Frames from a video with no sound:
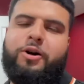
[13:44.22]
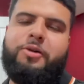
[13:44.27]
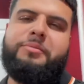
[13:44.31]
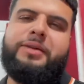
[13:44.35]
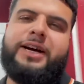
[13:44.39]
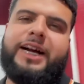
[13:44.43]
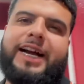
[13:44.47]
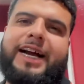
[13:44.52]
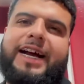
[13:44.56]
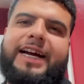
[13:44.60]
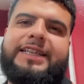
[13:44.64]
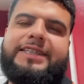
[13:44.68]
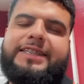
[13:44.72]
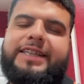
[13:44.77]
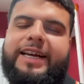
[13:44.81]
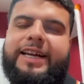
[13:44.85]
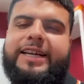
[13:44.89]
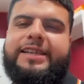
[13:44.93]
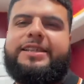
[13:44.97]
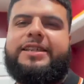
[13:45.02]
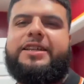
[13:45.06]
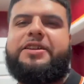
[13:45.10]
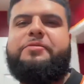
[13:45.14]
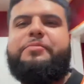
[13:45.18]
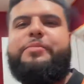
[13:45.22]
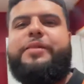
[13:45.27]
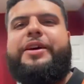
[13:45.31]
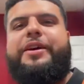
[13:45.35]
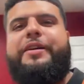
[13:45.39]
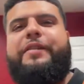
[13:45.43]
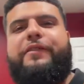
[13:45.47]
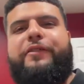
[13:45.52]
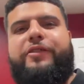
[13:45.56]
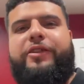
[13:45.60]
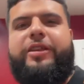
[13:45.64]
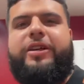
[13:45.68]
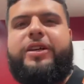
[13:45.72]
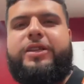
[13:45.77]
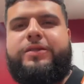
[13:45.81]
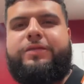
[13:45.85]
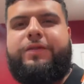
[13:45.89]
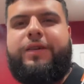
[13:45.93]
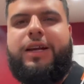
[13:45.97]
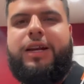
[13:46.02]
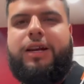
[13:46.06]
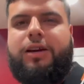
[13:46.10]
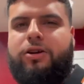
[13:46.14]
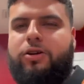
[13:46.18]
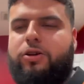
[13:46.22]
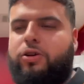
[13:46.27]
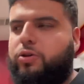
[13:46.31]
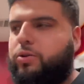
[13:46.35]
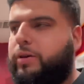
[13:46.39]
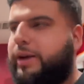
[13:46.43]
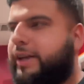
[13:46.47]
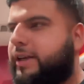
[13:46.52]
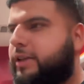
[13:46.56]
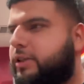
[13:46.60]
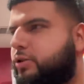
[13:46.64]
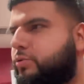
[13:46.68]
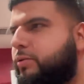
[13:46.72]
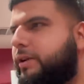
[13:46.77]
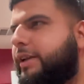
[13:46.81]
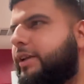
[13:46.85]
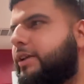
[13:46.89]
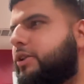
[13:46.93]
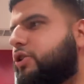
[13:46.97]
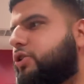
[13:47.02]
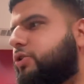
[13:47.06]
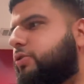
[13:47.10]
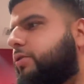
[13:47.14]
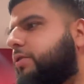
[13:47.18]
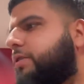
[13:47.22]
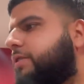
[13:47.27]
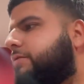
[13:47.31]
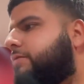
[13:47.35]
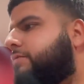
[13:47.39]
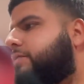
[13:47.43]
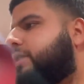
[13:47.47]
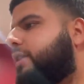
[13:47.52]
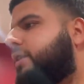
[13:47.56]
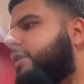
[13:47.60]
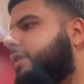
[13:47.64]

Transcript: my guys, that is going to be it for this video. Quick, sweet, and short one.